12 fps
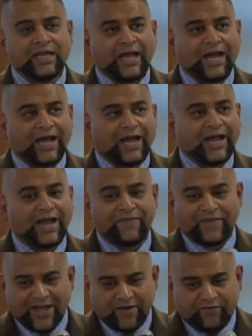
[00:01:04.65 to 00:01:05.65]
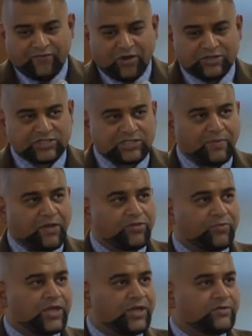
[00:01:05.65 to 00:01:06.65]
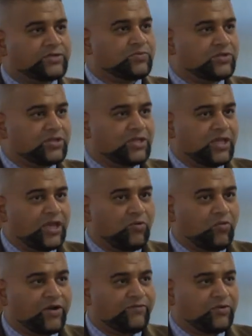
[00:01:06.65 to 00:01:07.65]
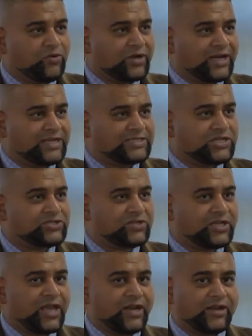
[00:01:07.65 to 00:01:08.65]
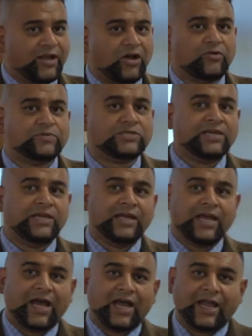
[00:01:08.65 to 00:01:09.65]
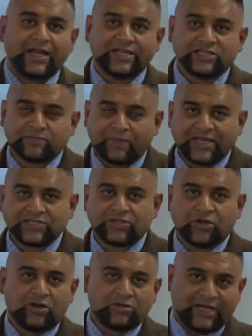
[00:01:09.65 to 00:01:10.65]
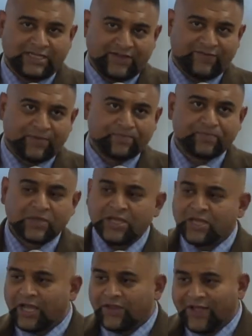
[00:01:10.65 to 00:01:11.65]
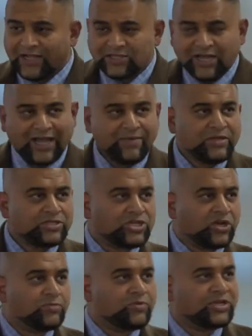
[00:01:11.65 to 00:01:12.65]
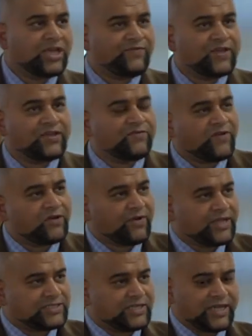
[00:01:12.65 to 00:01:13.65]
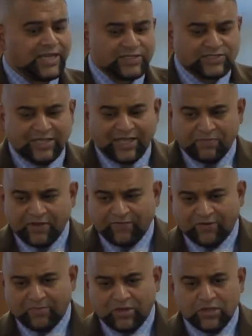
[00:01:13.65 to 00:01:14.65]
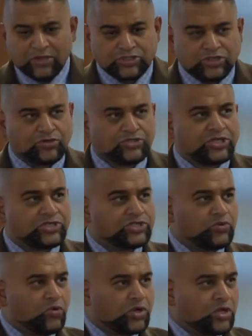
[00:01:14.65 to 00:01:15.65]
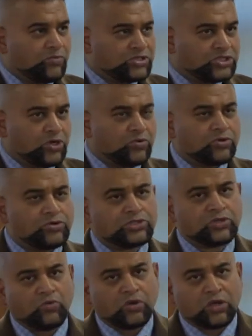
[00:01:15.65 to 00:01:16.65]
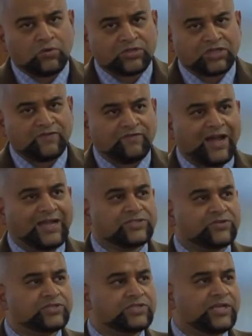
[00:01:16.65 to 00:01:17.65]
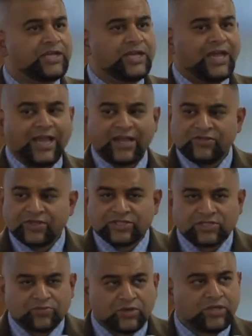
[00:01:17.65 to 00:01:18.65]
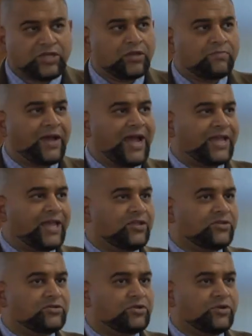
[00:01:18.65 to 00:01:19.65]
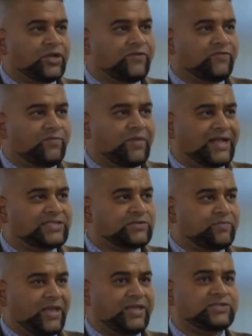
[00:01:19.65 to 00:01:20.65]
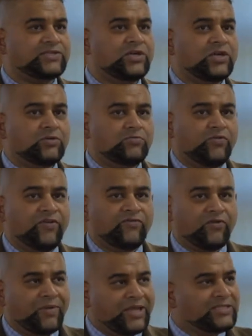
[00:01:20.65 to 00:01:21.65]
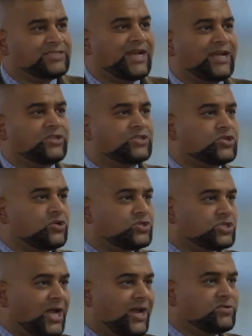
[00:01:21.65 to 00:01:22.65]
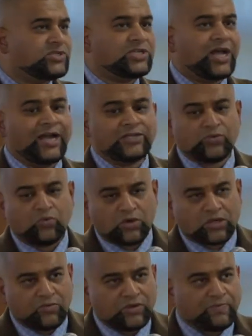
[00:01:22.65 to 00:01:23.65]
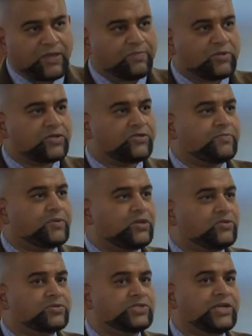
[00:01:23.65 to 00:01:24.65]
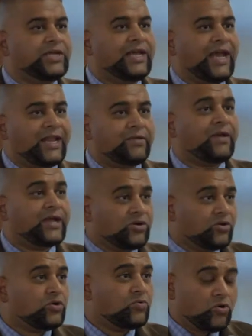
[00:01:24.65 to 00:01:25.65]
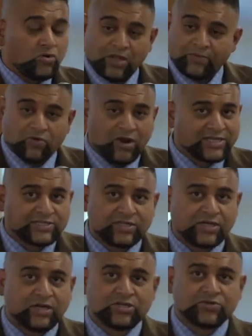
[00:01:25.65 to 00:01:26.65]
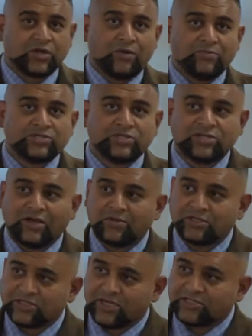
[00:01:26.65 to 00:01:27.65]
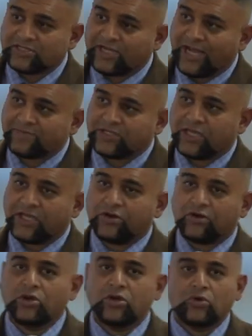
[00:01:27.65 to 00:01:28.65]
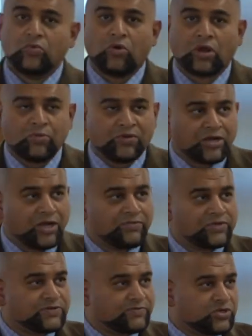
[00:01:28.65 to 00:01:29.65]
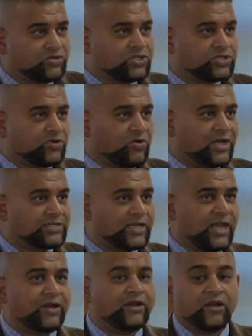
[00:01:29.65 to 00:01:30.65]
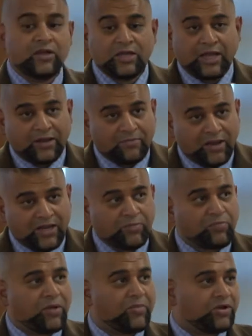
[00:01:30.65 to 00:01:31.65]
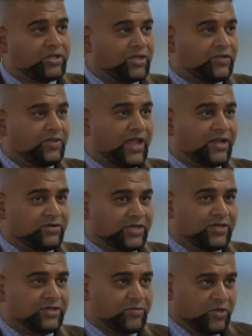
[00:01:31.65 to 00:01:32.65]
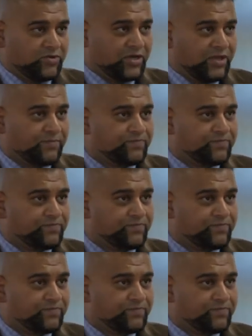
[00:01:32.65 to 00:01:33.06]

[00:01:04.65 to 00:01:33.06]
And now just about 3 years with the wonderful organization Canada Helps in its space in online giving. And that time in charitable giving and fundraising has led me from churches to working with donors to working with advisors. And this is really unpacking the learning from that space, moving from inside the church to outside to working with people in the pews. And in my current role, I'm crossing the country almost a dozen times a year, working with hundreds of churches across Canada and many primarily in the Anglican community.